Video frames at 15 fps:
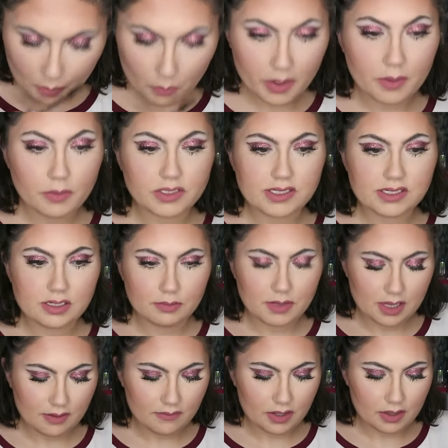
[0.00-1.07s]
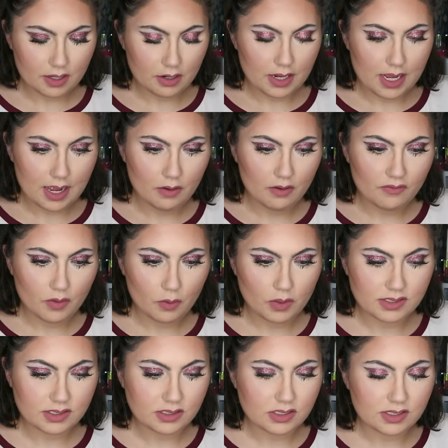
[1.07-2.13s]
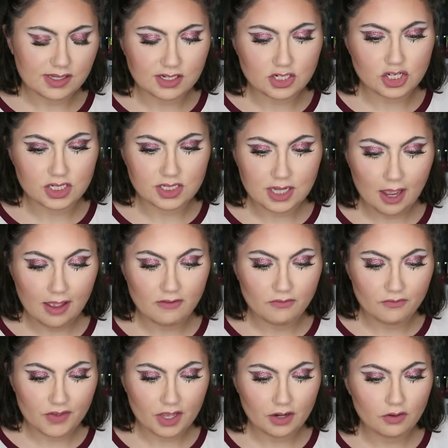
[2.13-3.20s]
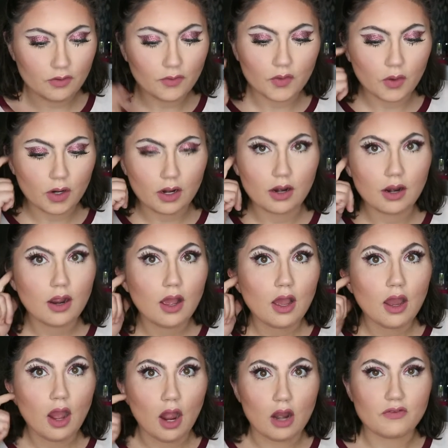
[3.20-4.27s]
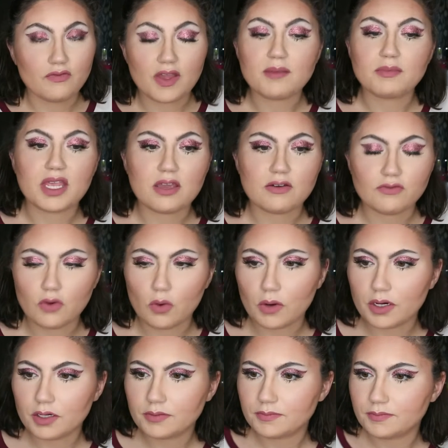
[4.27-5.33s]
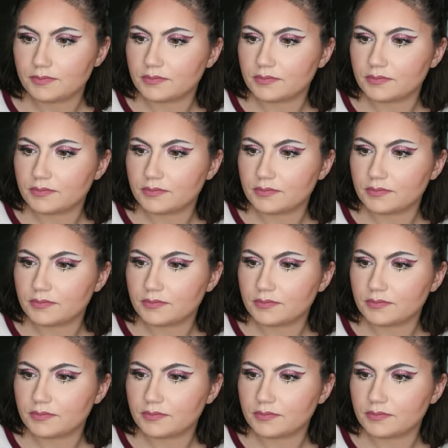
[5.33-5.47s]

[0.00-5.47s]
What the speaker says: We would still be living there now if it wasn't such a tight fit for our family of 4.